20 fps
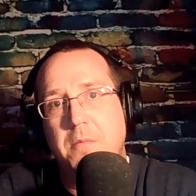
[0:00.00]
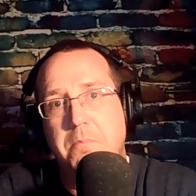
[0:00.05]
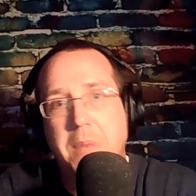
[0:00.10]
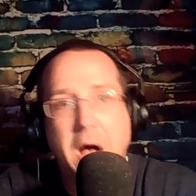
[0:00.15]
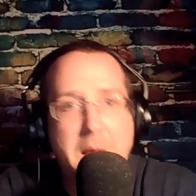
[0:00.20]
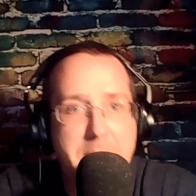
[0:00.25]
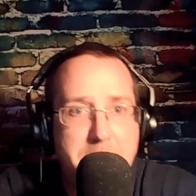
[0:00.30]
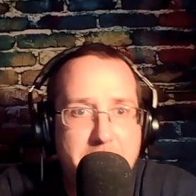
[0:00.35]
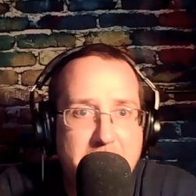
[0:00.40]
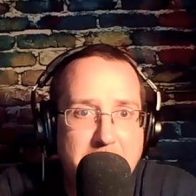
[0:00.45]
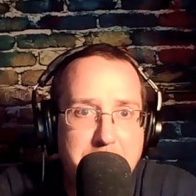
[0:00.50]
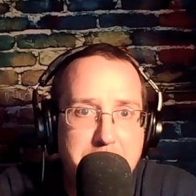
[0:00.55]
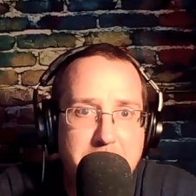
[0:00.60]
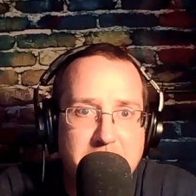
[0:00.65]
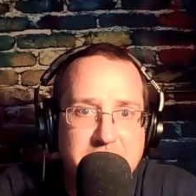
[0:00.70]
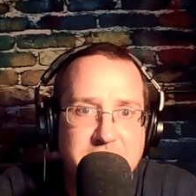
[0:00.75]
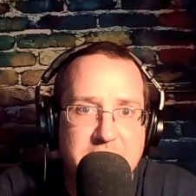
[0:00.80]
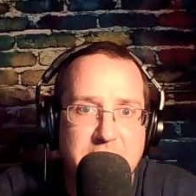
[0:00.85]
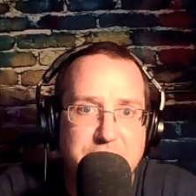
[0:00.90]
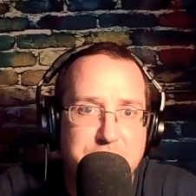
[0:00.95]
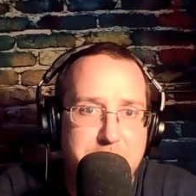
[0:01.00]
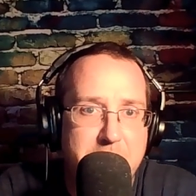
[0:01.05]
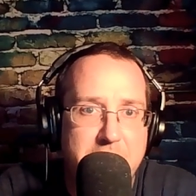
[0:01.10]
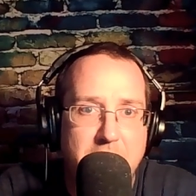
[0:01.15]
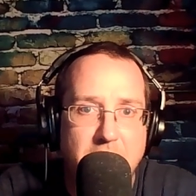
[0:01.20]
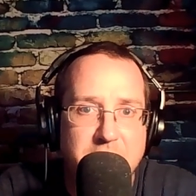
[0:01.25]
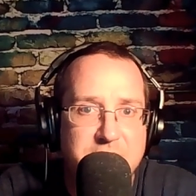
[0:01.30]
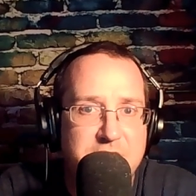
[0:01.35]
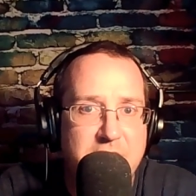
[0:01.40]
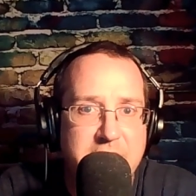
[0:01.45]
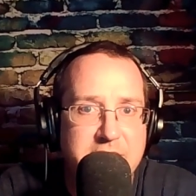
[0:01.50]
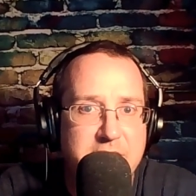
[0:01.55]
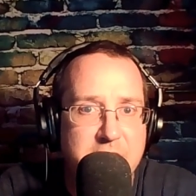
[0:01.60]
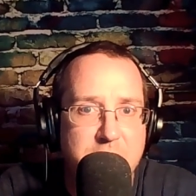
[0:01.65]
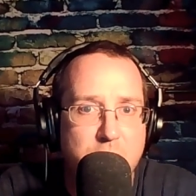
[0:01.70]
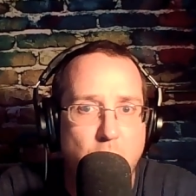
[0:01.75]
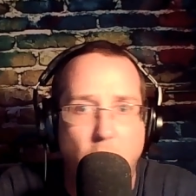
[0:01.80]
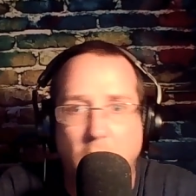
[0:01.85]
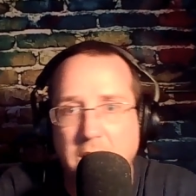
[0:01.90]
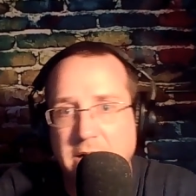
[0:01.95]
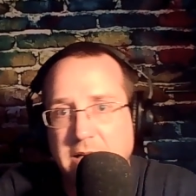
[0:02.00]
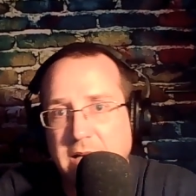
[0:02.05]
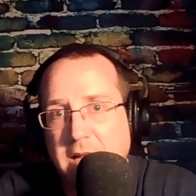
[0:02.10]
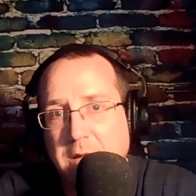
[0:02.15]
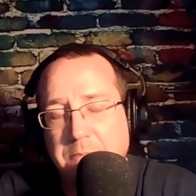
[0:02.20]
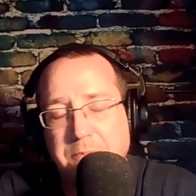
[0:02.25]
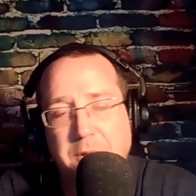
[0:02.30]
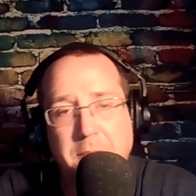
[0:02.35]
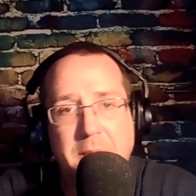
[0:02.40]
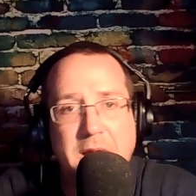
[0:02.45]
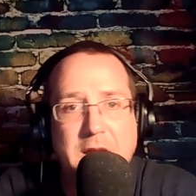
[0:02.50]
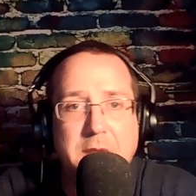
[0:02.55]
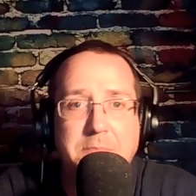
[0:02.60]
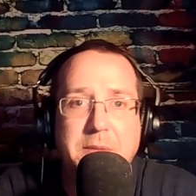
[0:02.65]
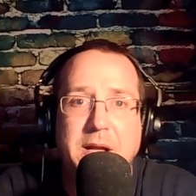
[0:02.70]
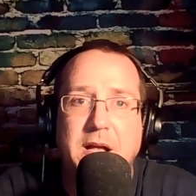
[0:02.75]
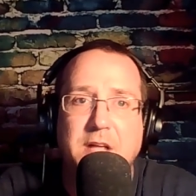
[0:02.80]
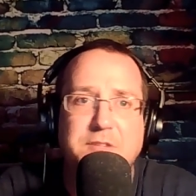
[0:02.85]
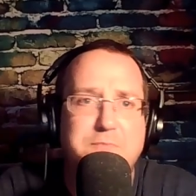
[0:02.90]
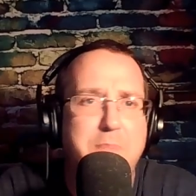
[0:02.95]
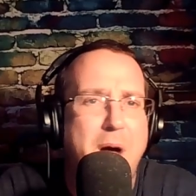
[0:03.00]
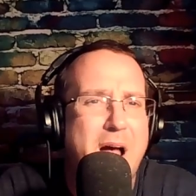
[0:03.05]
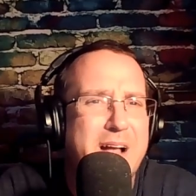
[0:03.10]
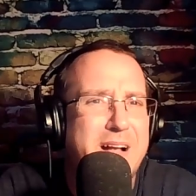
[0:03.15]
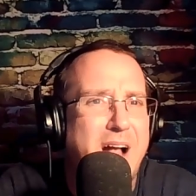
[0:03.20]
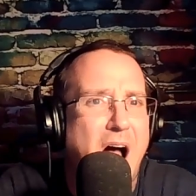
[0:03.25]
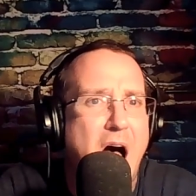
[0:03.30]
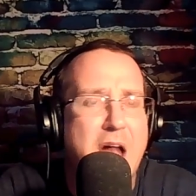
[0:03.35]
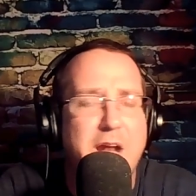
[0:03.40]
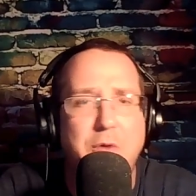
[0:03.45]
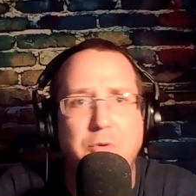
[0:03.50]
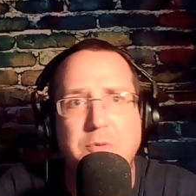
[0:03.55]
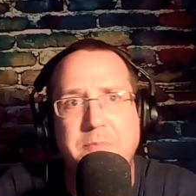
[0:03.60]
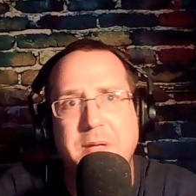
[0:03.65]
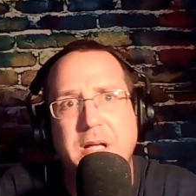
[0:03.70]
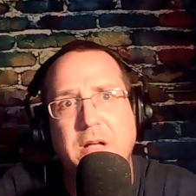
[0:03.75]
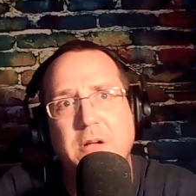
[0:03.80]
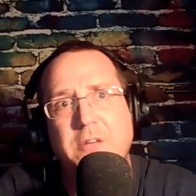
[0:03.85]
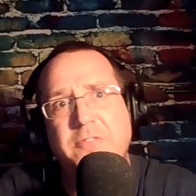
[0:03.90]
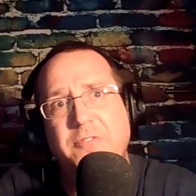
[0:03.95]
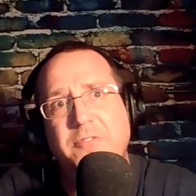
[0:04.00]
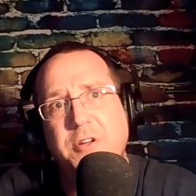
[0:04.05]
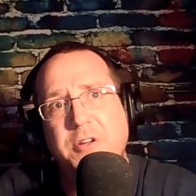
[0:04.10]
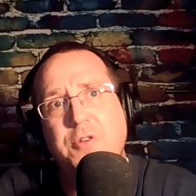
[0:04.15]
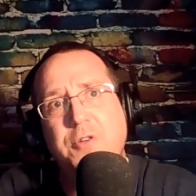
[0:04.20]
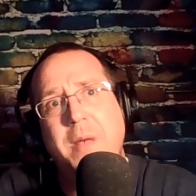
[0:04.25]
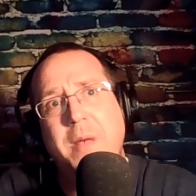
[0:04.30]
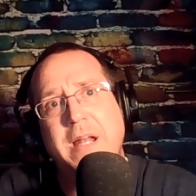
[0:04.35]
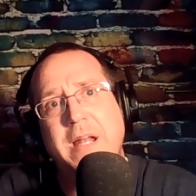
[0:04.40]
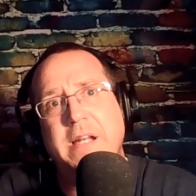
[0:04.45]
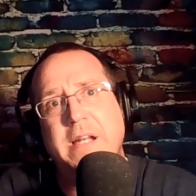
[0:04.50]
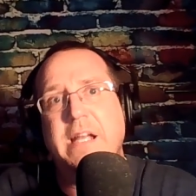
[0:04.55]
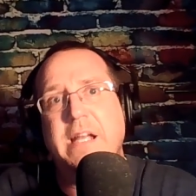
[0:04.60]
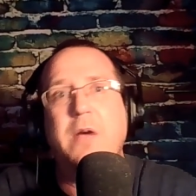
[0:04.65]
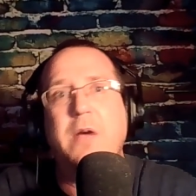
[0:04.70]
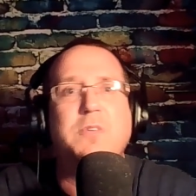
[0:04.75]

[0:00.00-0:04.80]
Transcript: by big business because they didn't want it implemented because, by God, it would be good for humanity.